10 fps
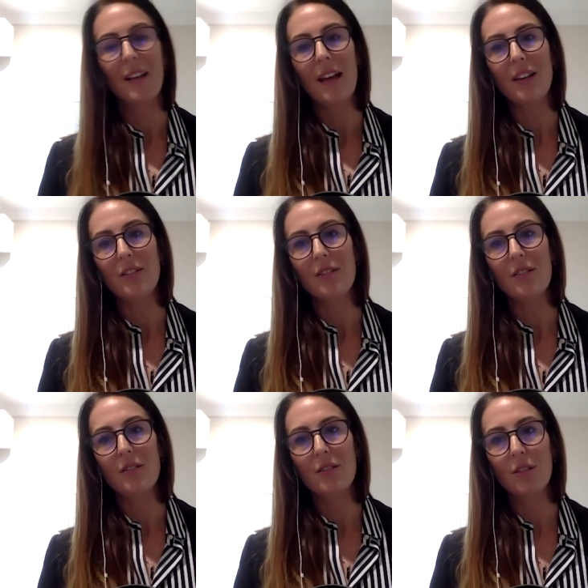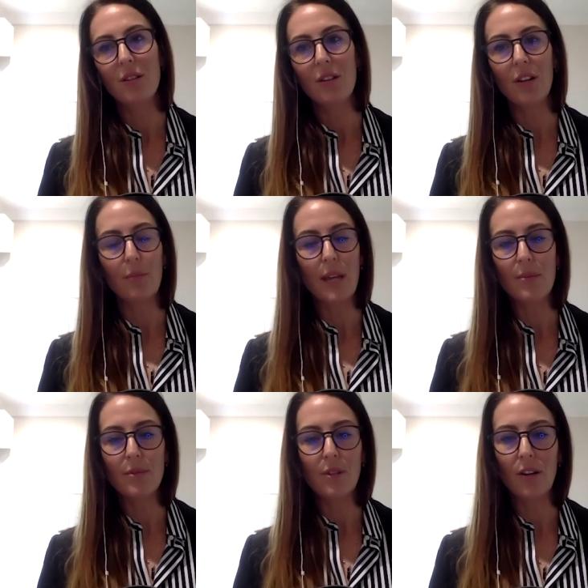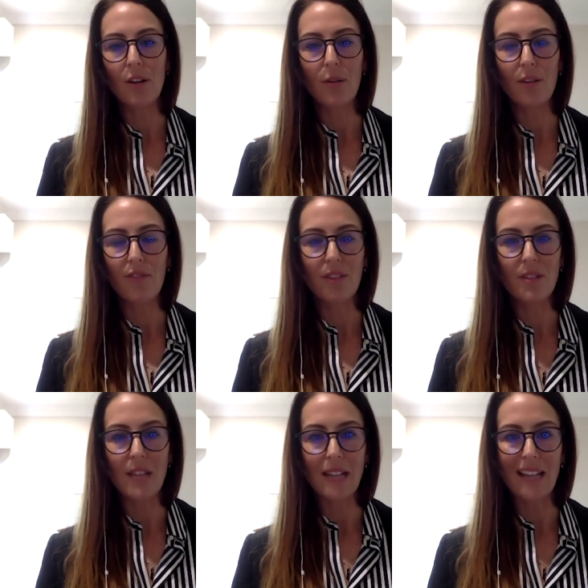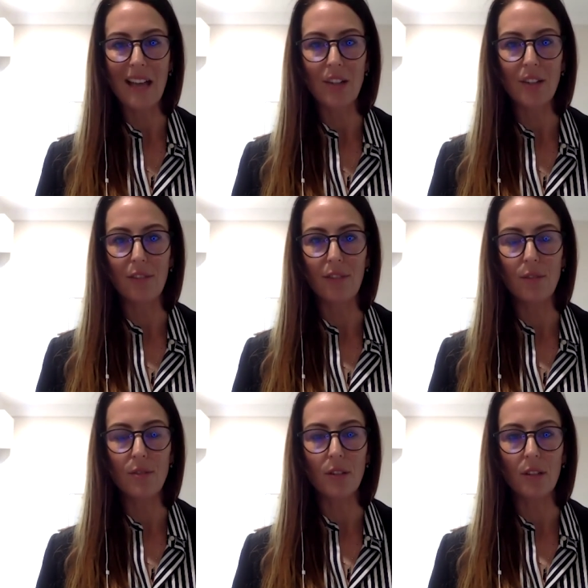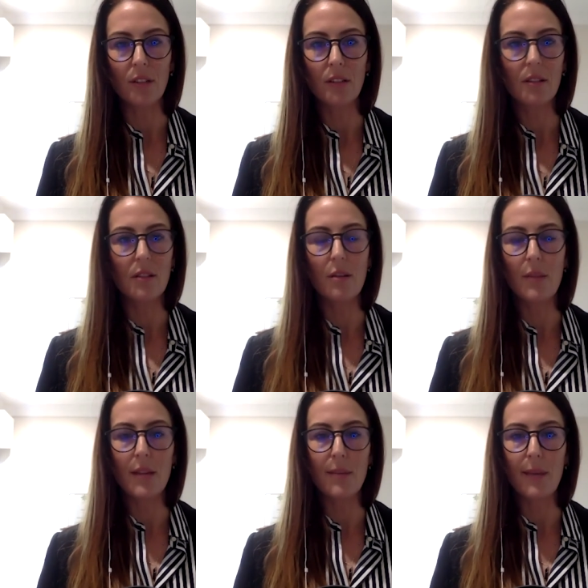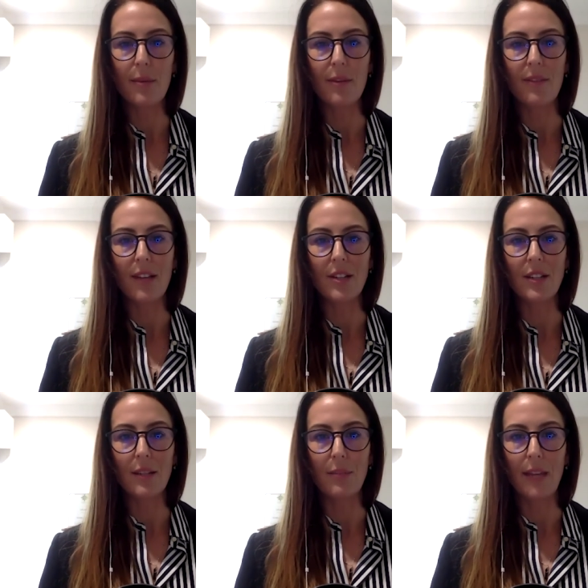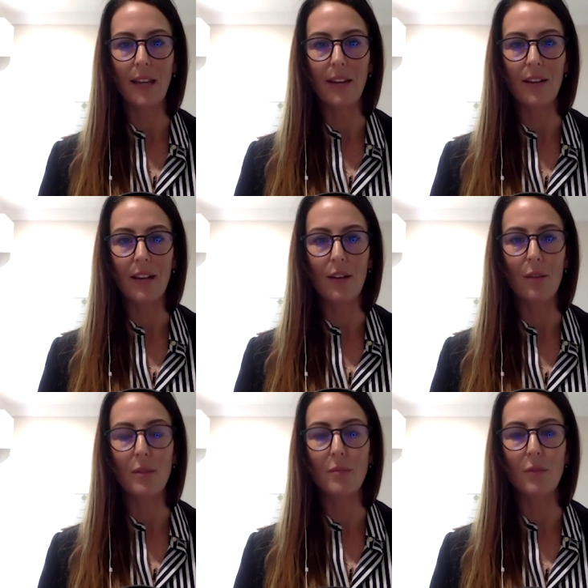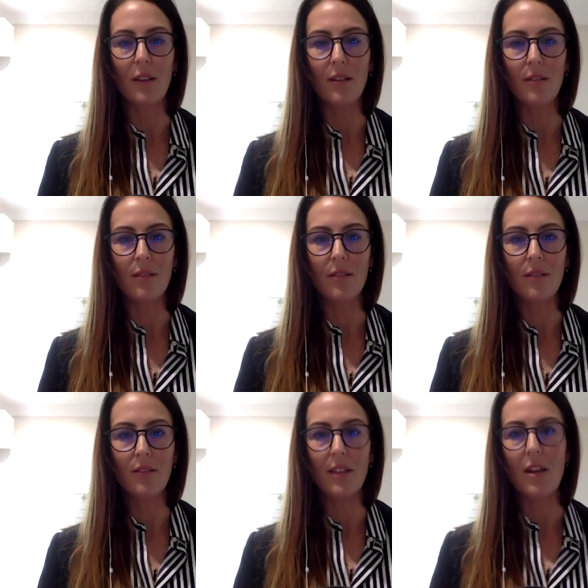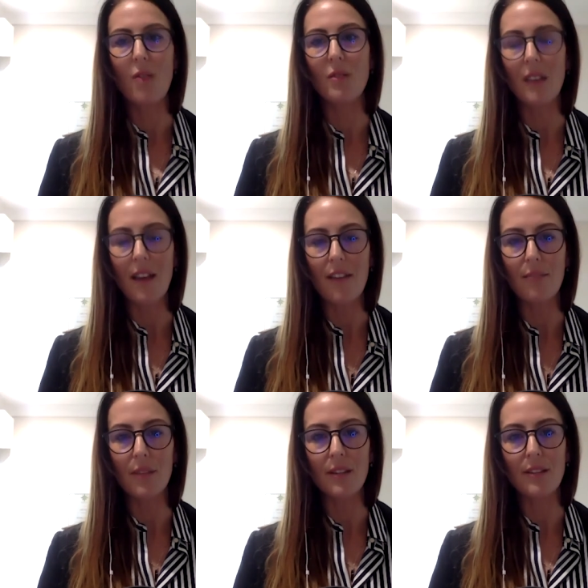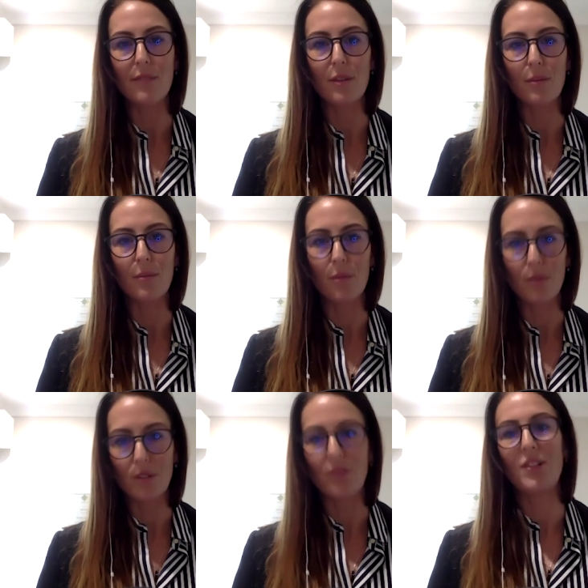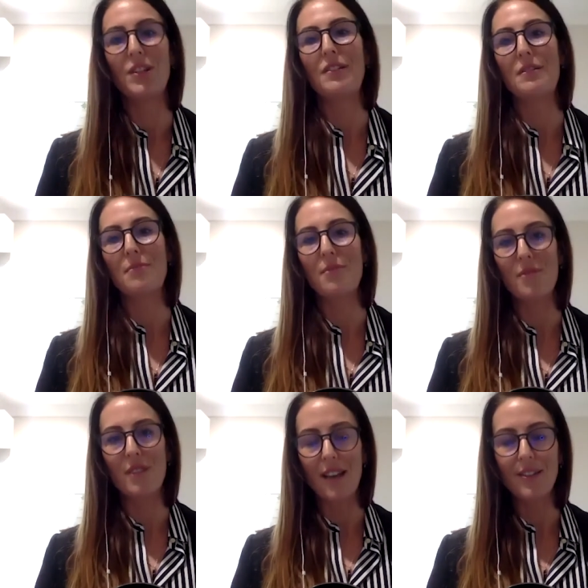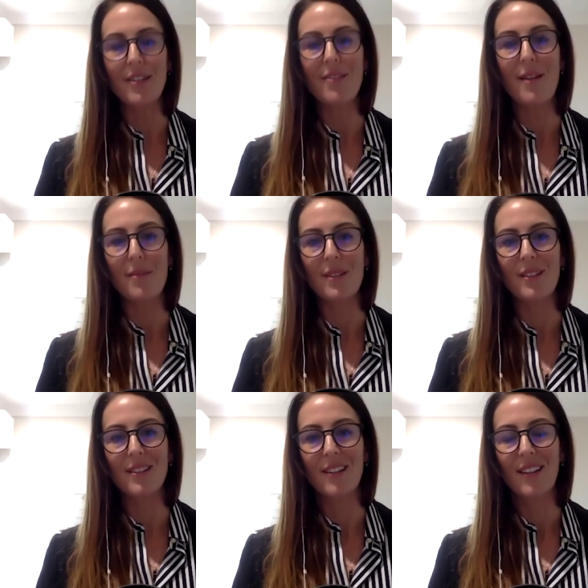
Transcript: And two, people don't know what it feels like to actually feel good because not many people have actually been in optimal health for their whole life because of the poor nutrition and poor lifestyle habits.